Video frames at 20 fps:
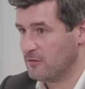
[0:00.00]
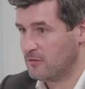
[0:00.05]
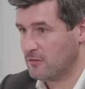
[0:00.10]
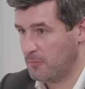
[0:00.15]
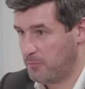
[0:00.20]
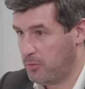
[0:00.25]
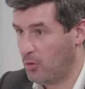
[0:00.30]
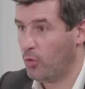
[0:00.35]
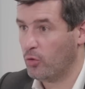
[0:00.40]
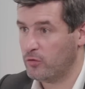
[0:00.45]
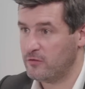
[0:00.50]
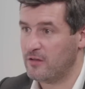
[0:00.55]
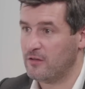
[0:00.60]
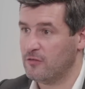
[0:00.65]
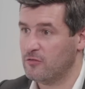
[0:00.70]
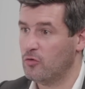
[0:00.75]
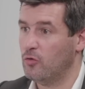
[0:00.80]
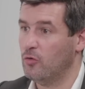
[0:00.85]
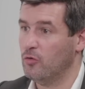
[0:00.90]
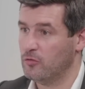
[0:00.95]
supporting
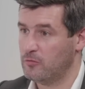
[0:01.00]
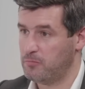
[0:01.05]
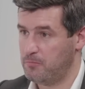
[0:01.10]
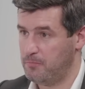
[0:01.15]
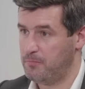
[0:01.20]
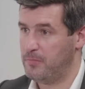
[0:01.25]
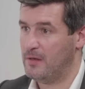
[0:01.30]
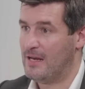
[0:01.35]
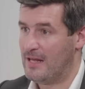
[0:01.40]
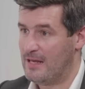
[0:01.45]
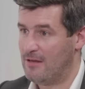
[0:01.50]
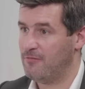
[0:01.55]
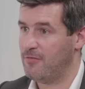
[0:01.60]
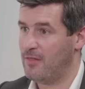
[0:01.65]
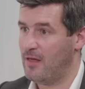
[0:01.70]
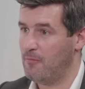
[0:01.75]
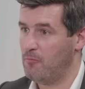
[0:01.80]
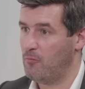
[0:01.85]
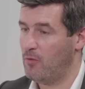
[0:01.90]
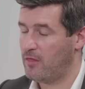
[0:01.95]
tours beneath
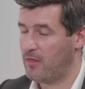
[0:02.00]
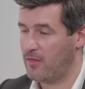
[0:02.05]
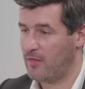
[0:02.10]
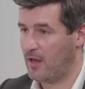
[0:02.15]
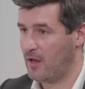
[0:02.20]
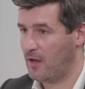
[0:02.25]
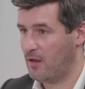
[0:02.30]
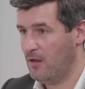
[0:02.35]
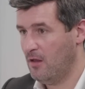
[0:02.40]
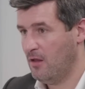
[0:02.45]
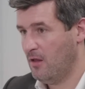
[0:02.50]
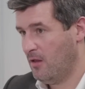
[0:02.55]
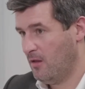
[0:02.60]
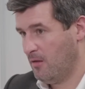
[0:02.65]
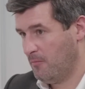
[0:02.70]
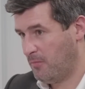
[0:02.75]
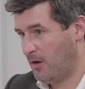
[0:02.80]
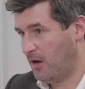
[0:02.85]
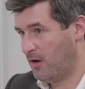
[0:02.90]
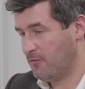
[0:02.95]
them, whether they're
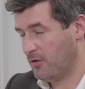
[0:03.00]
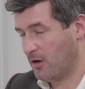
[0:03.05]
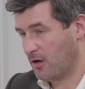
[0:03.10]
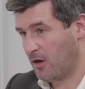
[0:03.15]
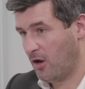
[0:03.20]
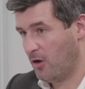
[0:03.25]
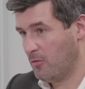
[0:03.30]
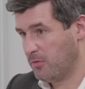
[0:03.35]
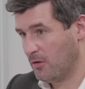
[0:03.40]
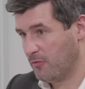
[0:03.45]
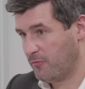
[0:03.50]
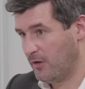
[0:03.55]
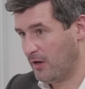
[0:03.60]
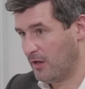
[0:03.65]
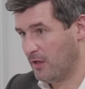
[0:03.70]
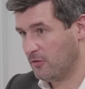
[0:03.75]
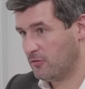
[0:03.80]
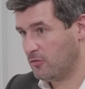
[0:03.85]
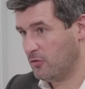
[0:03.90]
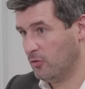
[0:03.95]
part of our global
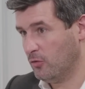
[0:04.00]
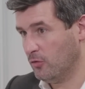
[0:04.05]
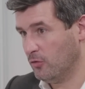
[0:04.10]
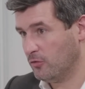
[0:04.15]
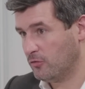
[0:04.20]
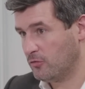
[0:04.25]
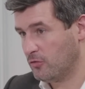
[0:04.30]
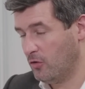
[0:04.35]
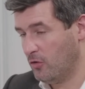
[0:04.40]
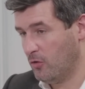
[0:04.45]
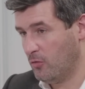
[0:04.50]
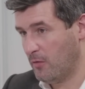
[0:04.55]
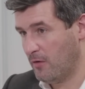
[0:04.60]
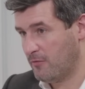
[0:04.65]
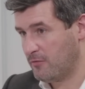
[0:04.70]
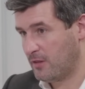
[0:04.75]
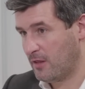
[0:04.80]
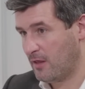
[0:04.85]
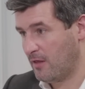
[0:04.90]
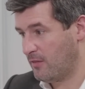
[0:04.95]
affiliate tours or
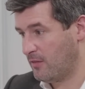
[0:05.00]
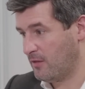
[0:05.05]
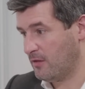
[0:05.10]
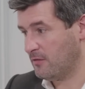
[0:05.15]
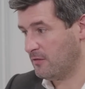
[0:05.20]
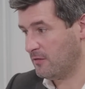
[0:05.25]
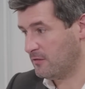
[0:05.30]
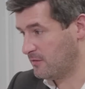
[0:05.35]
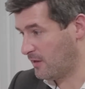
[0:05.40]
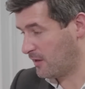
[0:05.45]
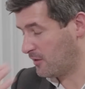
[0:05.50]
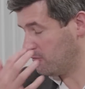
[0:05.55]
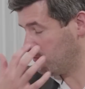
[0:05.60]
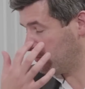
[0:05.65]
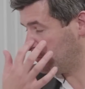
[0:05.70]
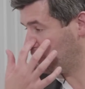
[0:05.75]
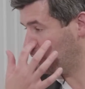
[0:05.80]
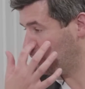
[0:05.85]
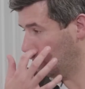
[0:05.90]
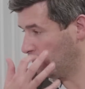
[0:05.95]
whether they're the
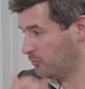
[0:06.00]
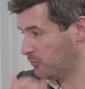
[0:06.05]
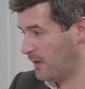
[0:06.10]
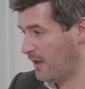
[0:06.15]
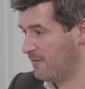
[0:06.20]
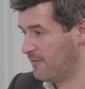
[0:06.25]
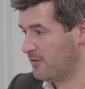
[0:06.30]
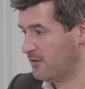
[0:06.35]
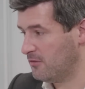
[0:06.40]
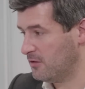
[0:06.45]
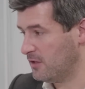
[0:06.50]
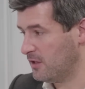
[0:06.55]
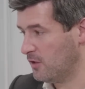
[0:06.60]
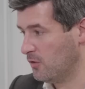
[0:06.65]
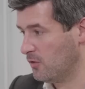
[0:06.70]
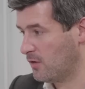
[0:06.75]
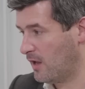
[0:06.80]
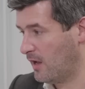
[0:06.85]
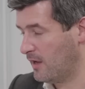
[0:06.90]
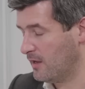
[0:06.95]
secondary tours we have here in
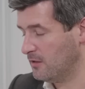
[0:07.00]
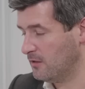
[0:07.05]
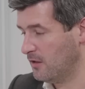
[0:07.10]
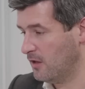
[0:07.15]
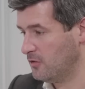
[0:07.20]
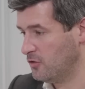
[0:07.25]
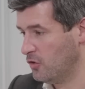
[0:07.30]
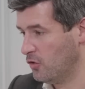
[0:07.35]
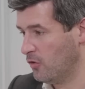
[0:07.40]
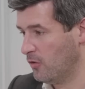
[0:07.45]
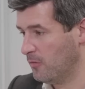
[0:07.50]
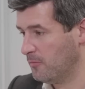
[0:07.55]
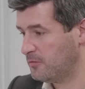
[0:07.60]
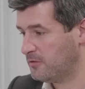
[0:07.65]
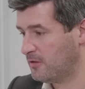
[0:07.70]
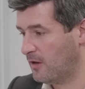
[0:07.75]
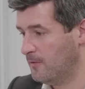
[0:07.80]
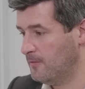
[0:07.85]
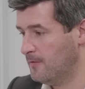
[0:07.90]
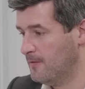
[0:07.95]
the UK and Europe.
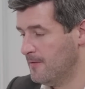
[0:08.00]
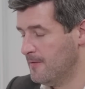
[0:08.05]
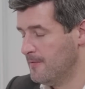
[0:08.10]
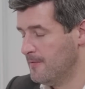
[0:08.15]
So